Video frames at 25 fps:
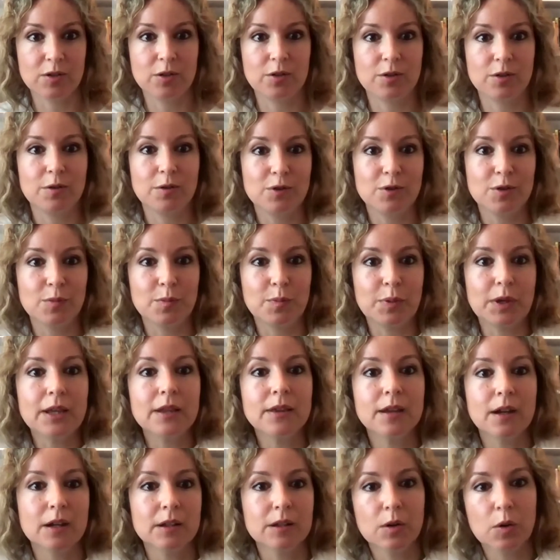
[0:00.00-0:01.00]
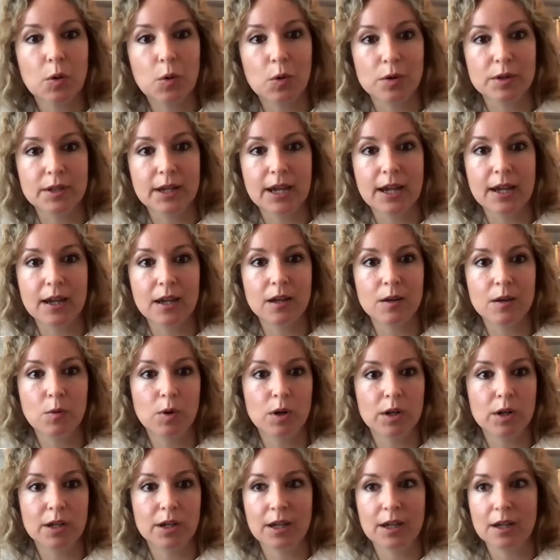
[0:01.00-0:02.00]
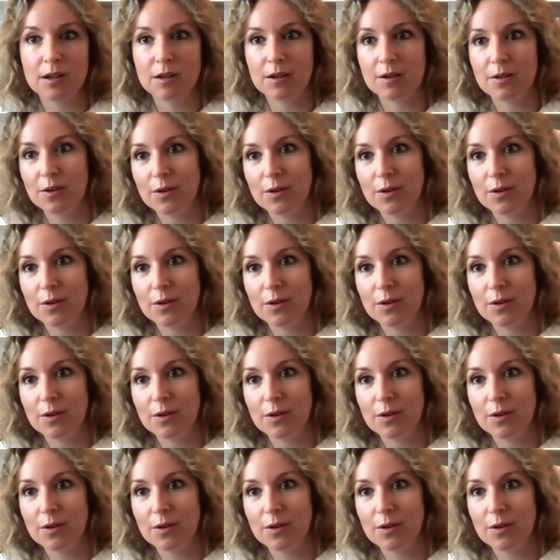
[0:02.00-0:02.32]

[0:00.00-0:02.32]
to to be there the whole day working